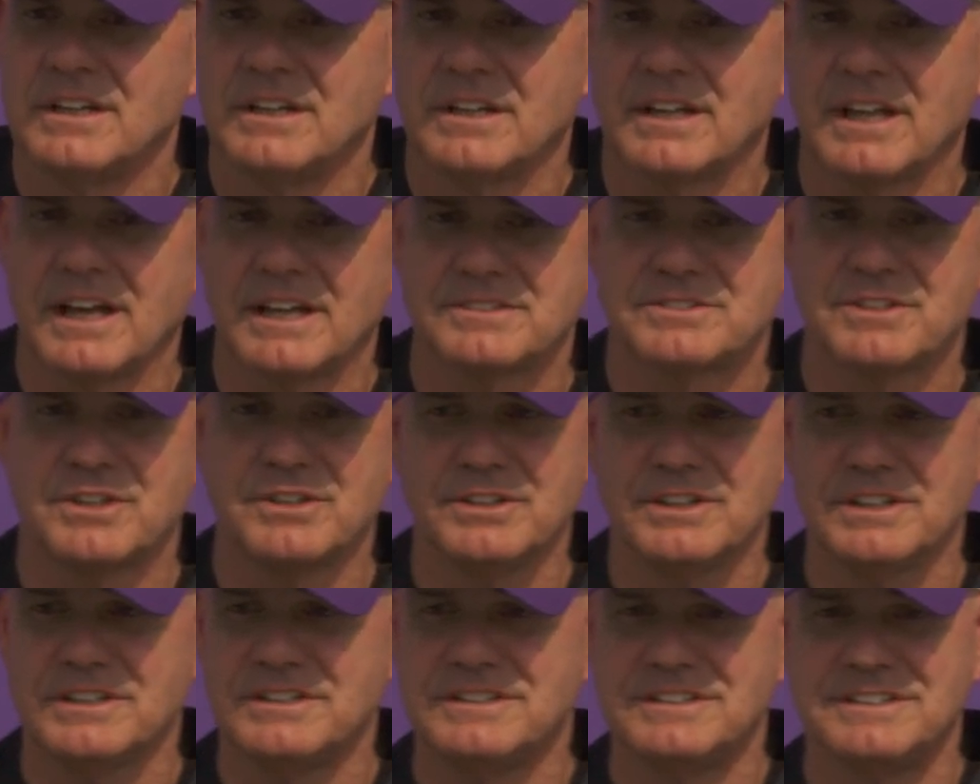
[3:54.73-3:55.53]
That's
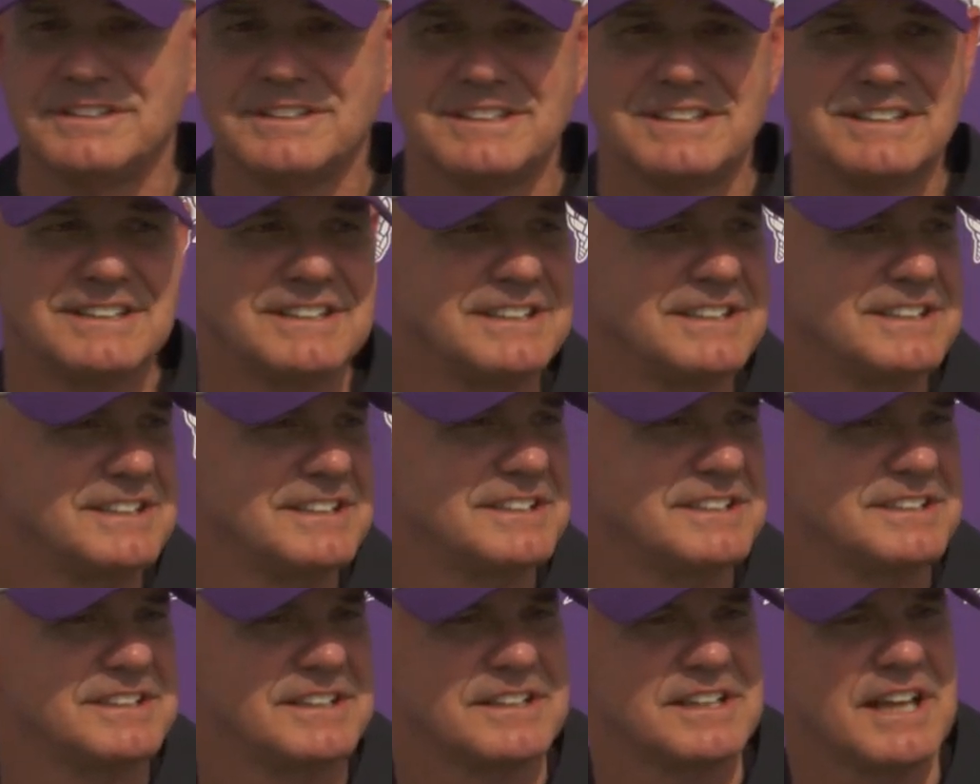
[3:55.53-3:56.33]
good.
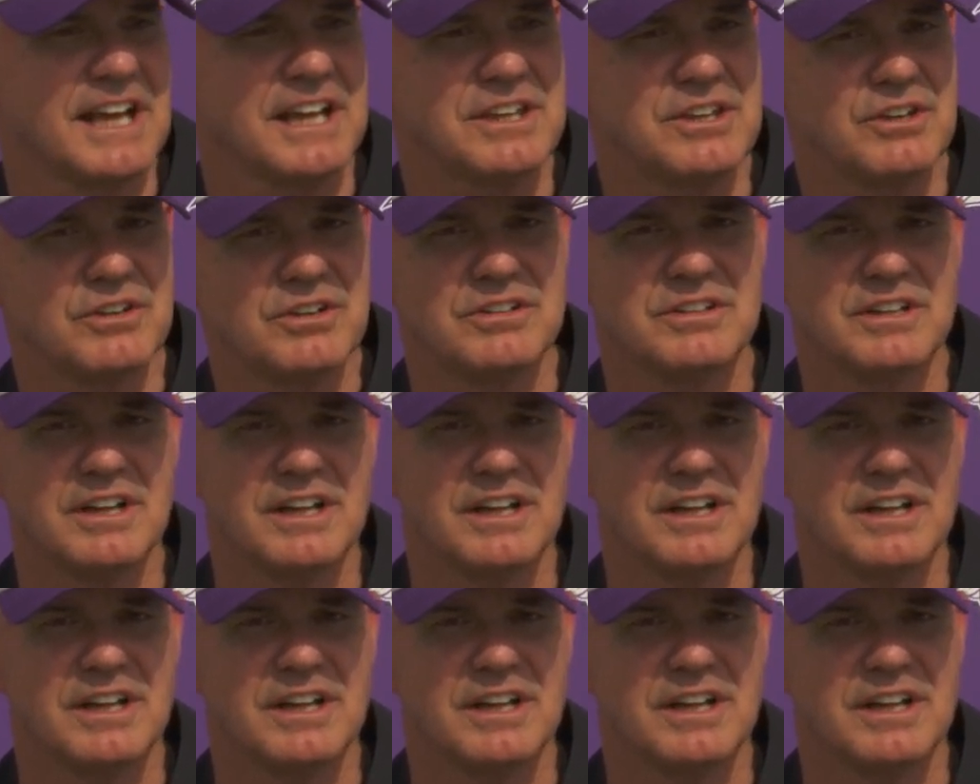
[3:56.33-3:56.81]
Thank you.